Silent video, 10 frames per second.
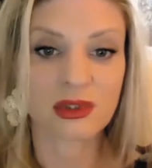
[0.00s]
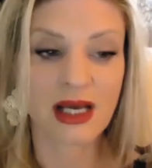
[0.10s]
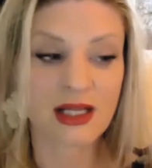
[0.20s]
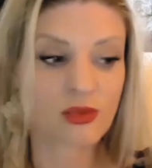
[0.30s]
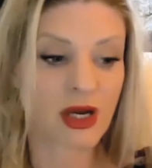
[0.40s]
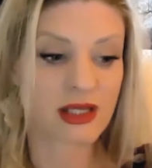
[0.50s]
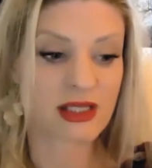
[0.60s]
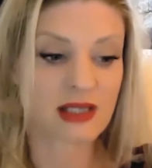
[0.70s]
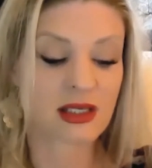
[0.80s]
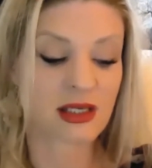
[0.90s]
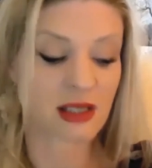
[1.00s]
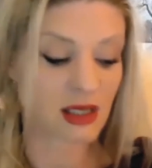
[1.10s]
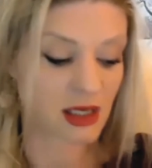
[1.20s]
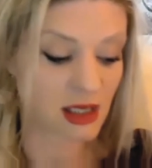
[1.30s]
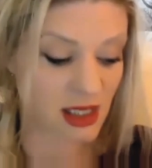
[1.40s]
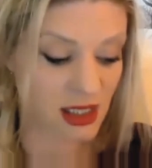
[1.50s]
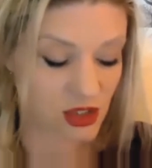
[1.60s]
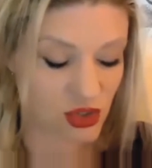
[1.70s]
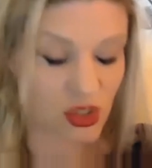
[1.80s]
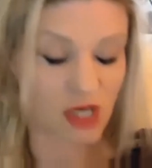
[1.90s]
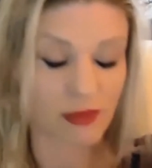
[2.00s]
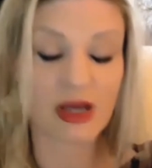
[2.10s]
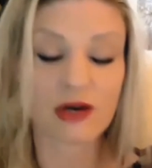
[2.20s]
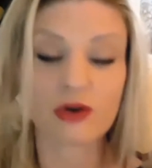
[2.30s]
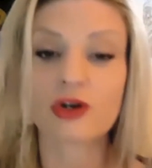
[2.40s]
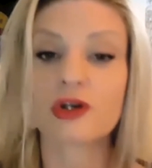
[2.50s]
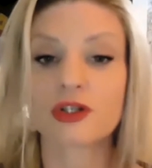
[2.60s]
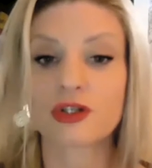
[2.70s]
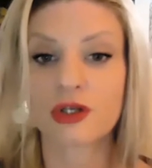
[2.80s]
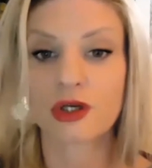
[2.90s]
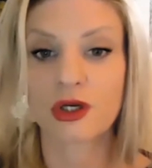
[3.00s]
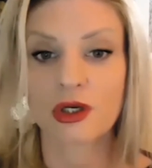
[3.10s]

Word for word: That's why it takes an extreme amount of courage